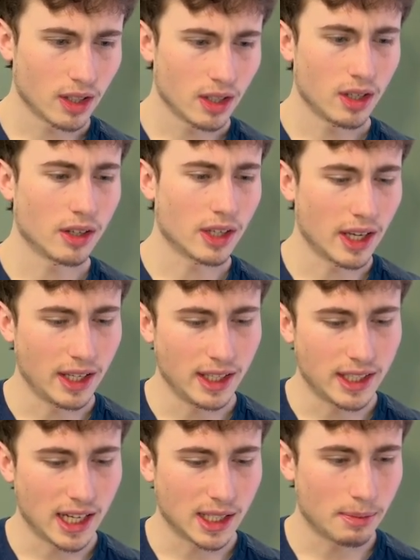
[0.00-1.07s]
Okay, he
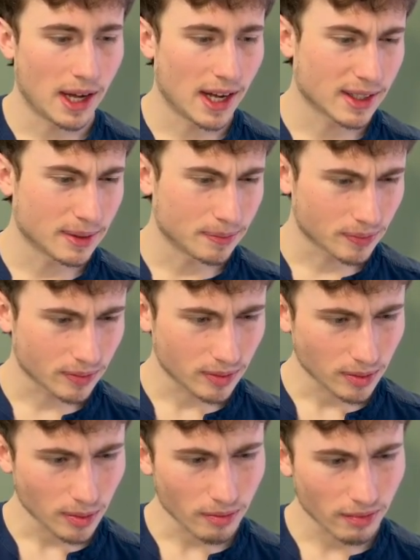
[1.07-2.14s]
takes back.
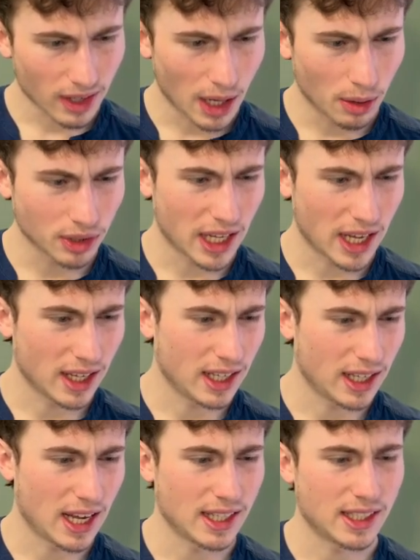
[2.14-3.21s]
I will take. He
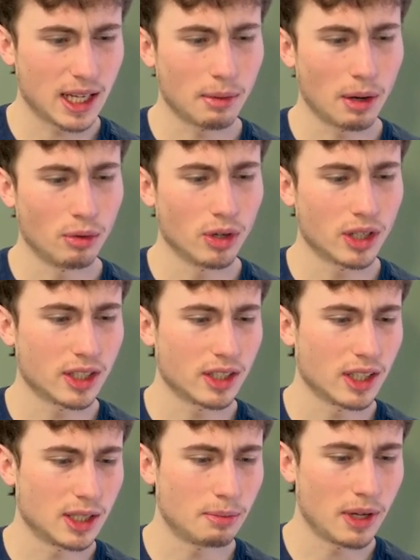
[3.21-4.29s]
can't take my rook.
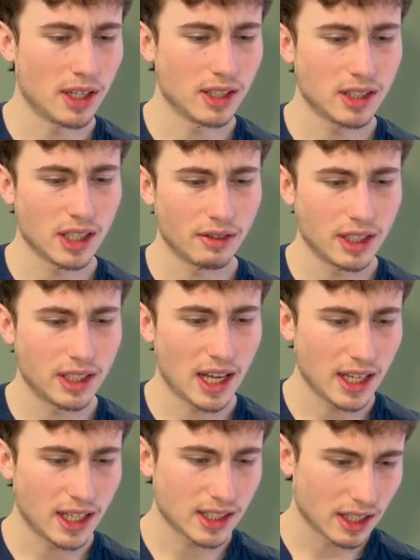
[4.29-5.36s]
It's pinned. If he
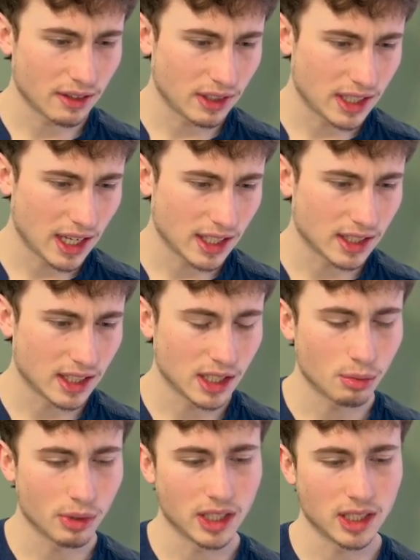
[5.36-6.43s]
takes
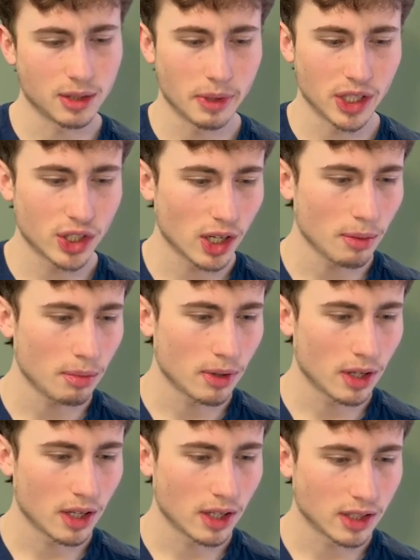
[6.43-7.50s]
this with his bishop
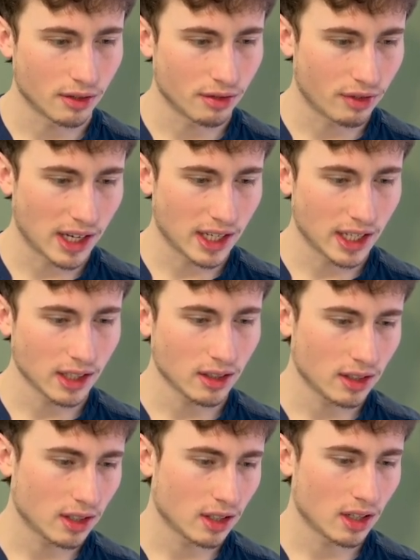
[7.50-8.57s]
defending,
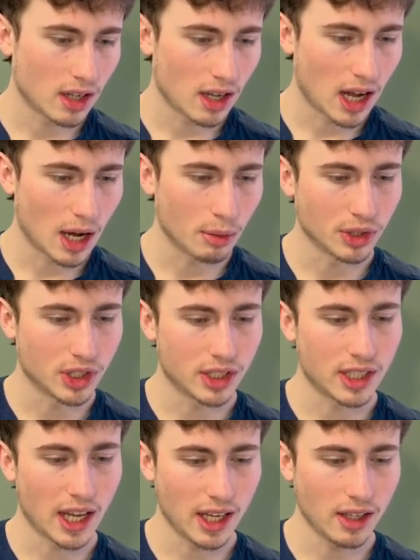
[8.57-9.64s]
I will
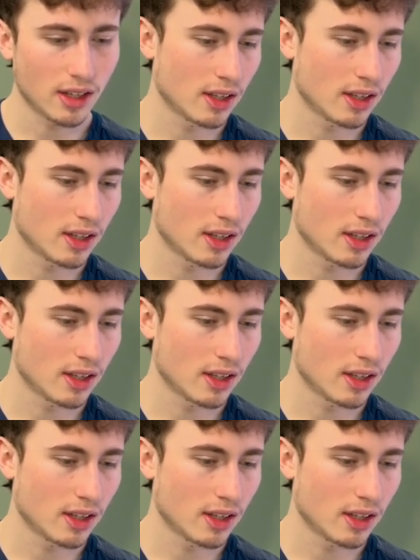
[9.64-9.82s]
just take.